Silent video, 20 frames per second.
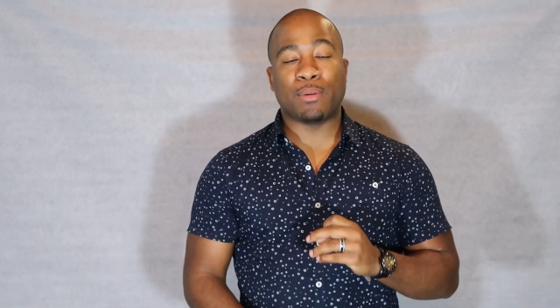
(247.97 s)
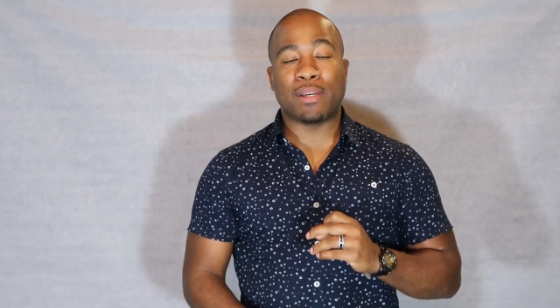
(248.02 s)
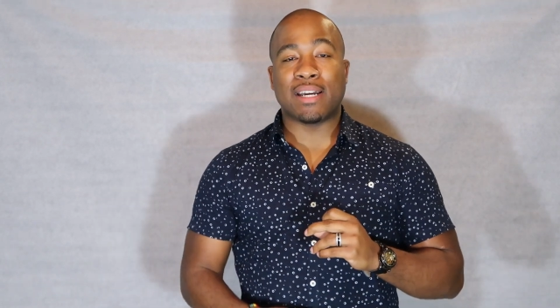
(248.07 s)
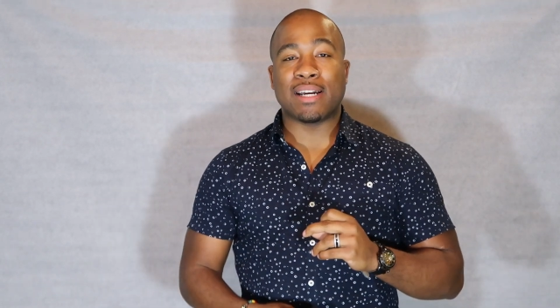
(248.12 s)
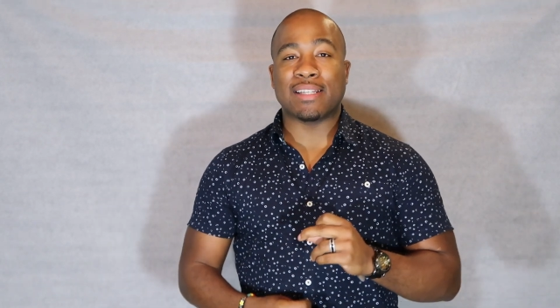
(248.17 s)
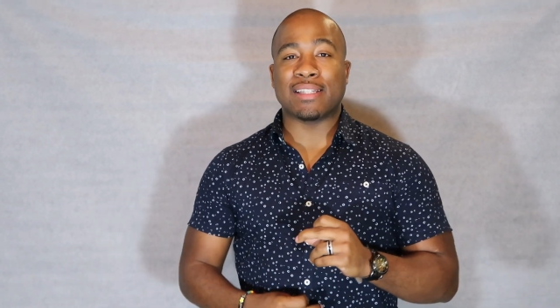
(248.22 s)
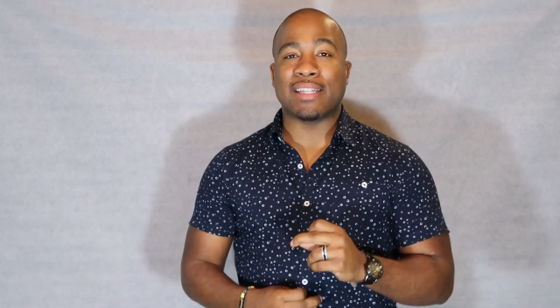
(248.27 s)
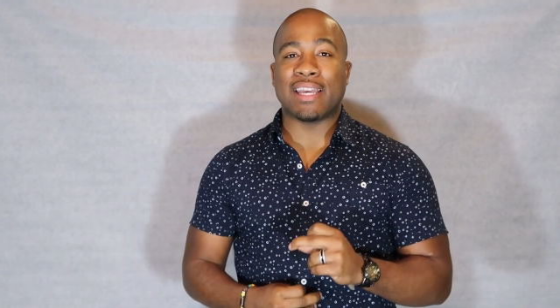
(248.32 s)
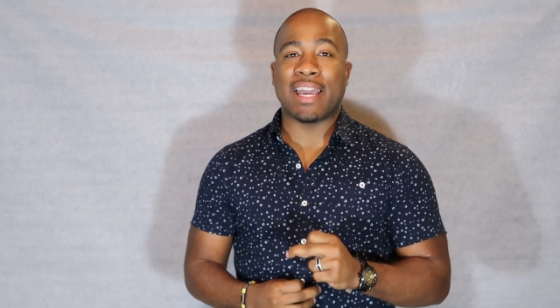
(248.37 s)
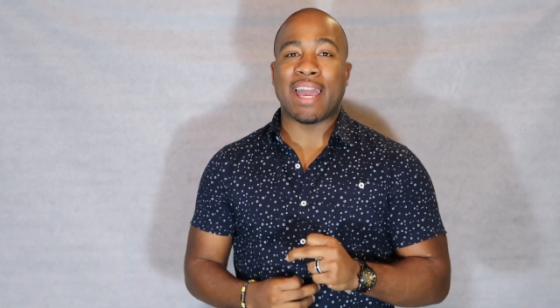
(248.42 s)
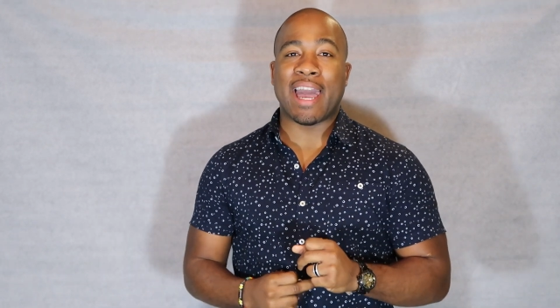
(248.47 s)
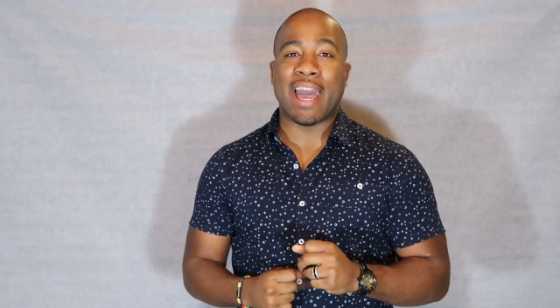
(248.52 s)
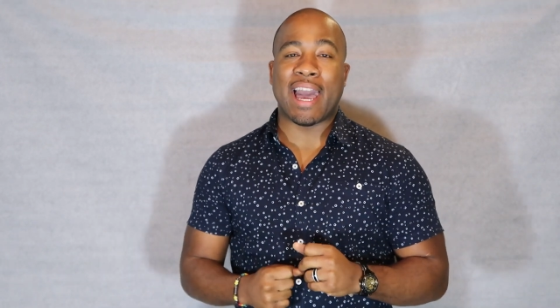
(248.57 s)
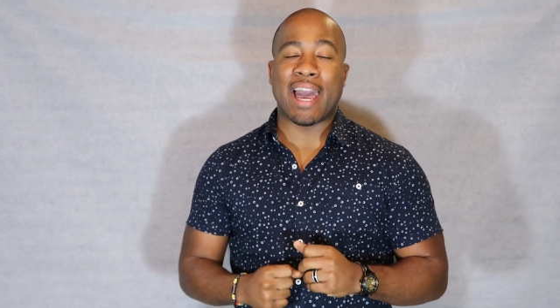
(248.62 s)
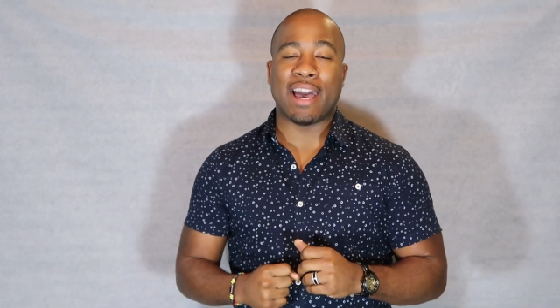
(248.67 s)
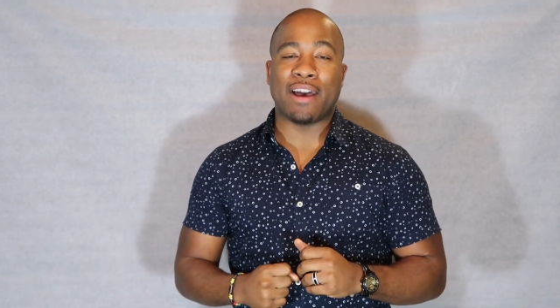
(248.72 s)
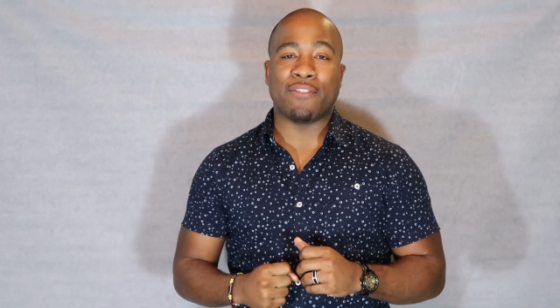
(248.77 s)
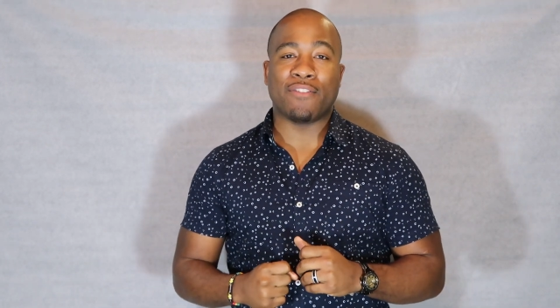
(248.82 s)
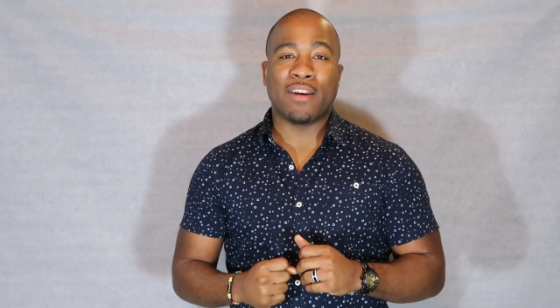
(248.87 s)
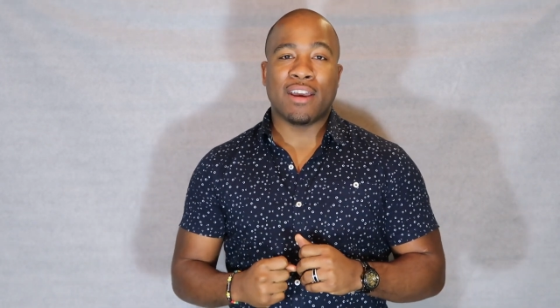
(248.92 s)
because they
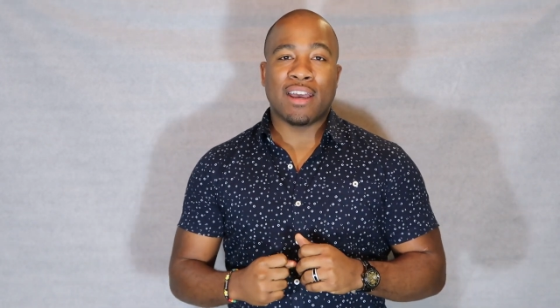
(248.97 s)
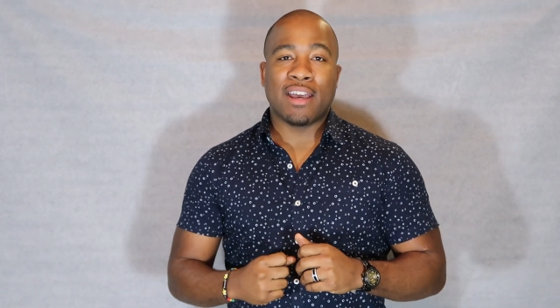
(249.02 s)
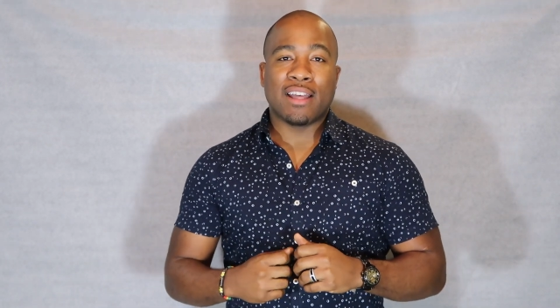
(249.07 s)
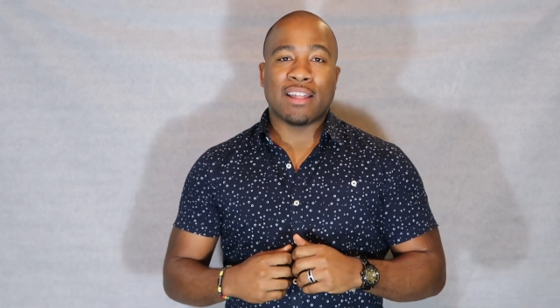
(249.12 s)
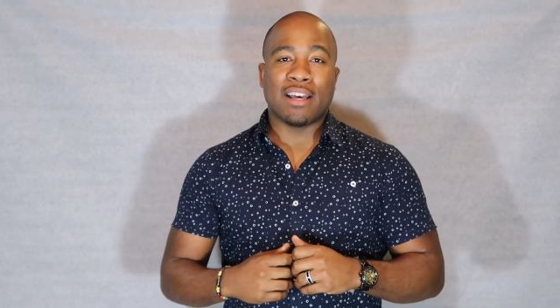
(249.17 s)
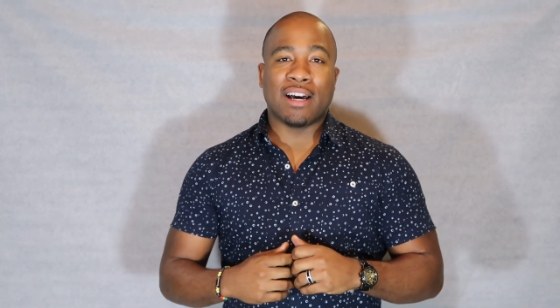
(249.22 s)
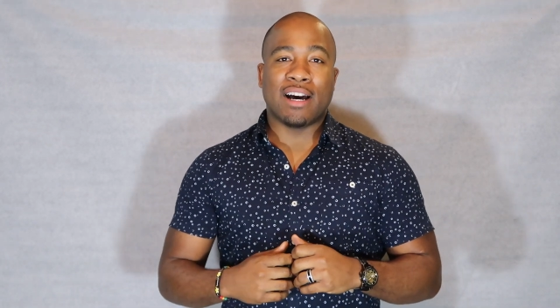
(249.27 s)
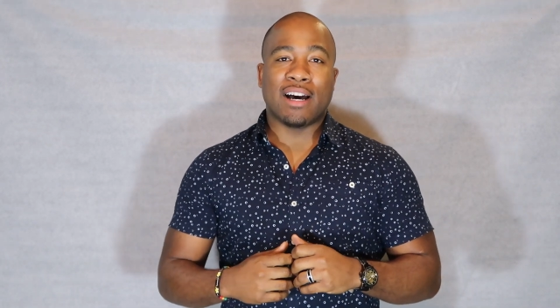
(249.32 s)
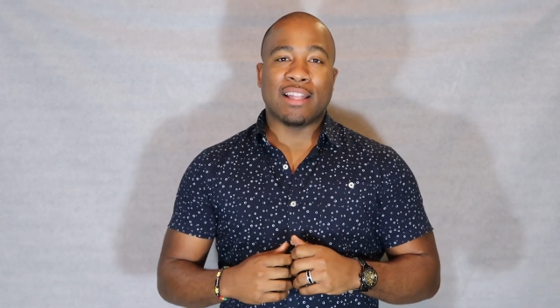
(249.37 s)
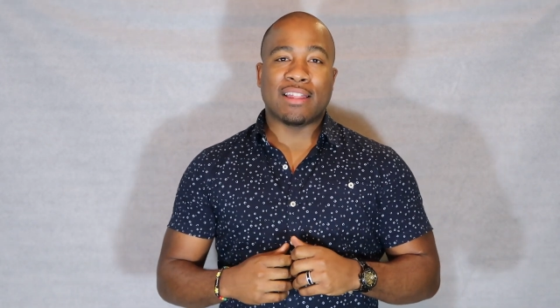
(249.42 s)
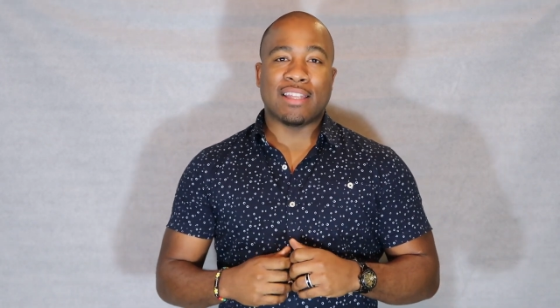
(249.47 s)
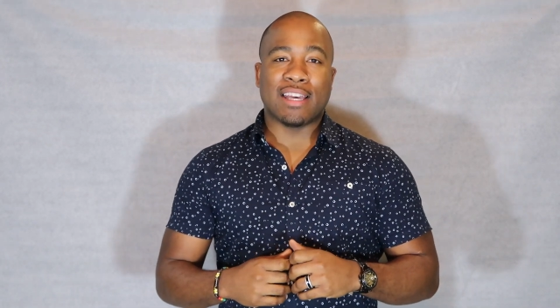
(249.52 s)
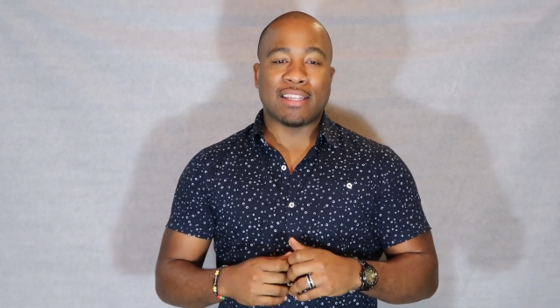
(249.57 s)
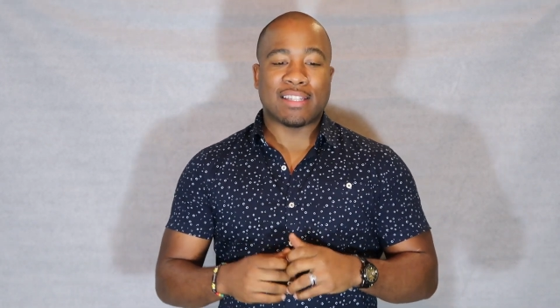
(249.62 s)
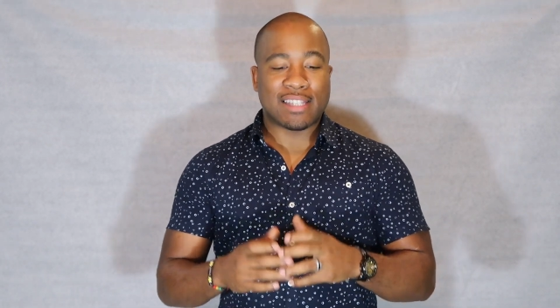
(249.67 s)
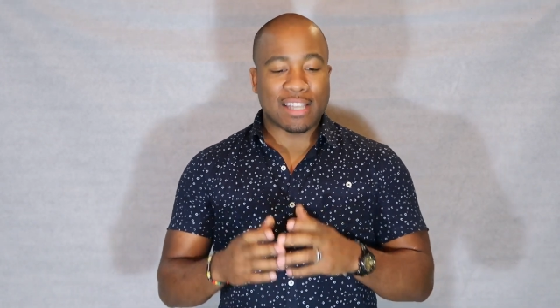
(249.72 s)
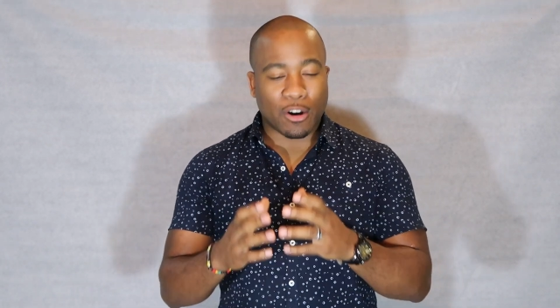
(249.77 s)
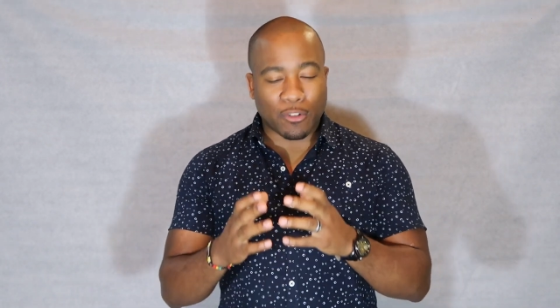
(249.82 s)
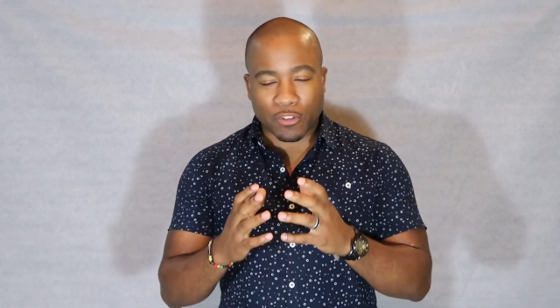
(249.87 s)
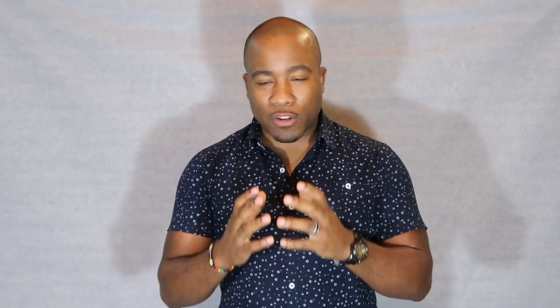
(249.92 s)
have the
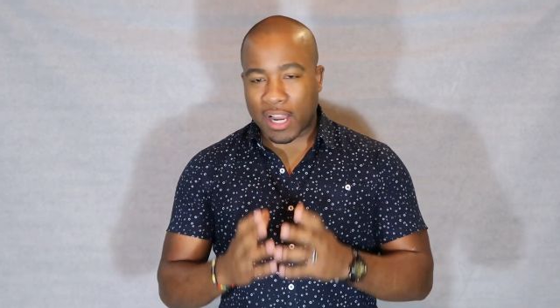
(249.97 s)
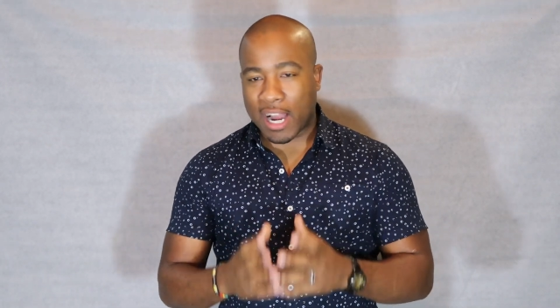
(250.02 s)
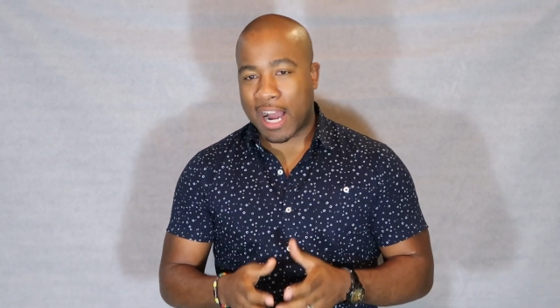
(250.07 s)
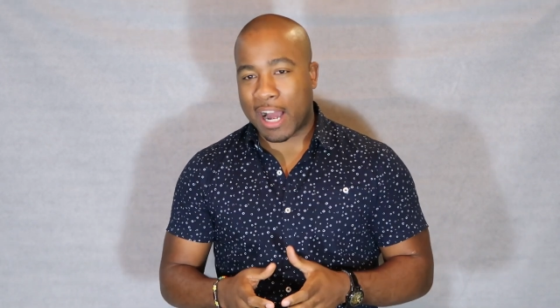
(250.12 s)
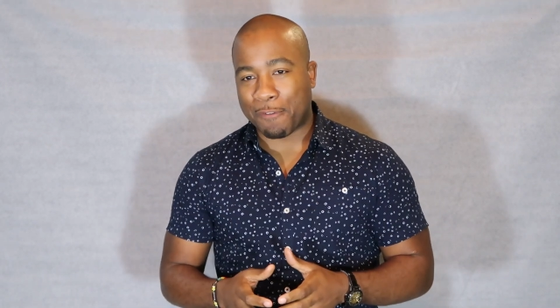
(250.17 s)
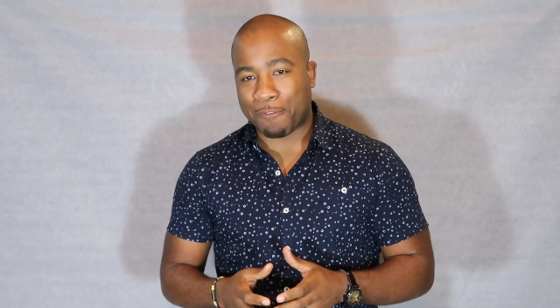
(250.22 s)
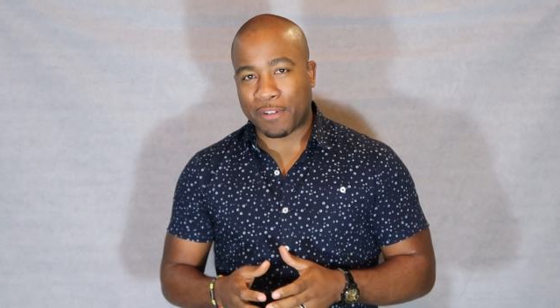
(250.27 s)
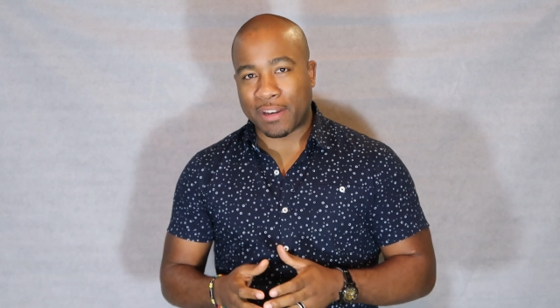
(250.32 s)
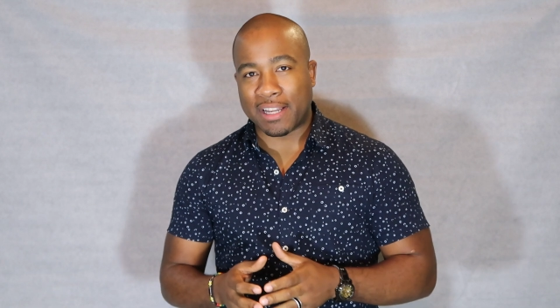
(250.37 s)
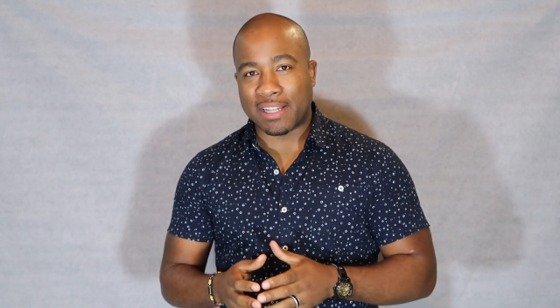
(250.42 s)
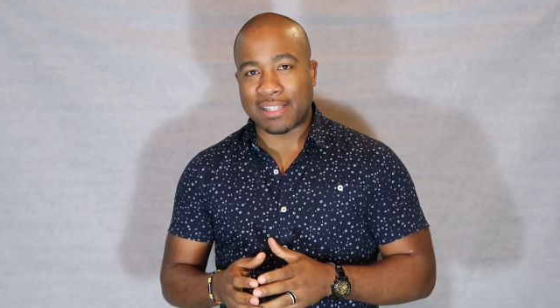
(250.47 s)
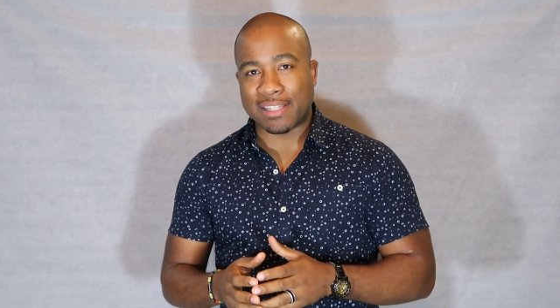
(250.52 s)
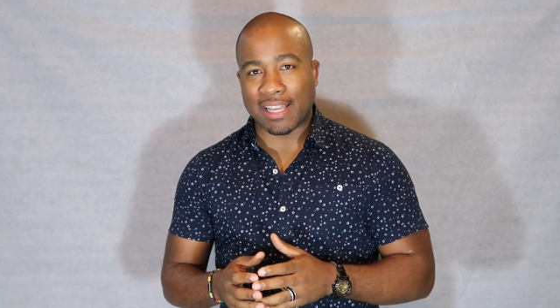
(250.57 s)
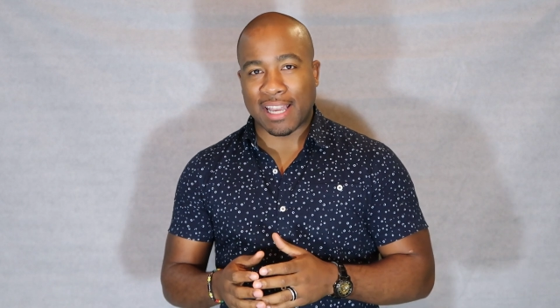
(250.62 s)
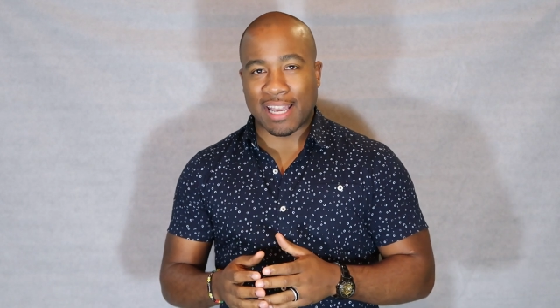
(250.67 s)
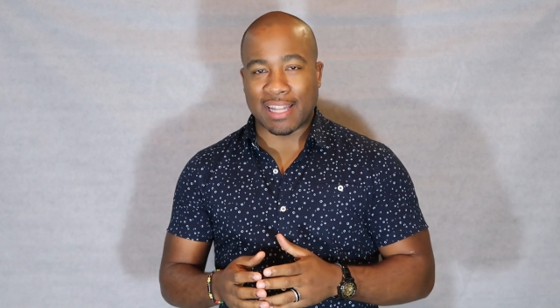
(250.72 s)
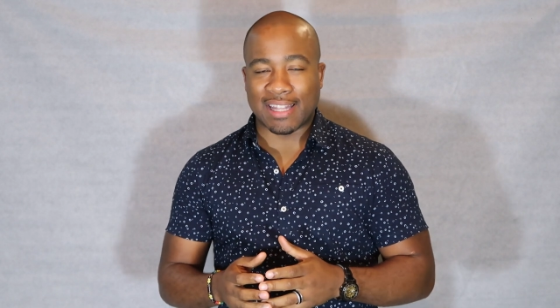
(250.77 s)
self-confidence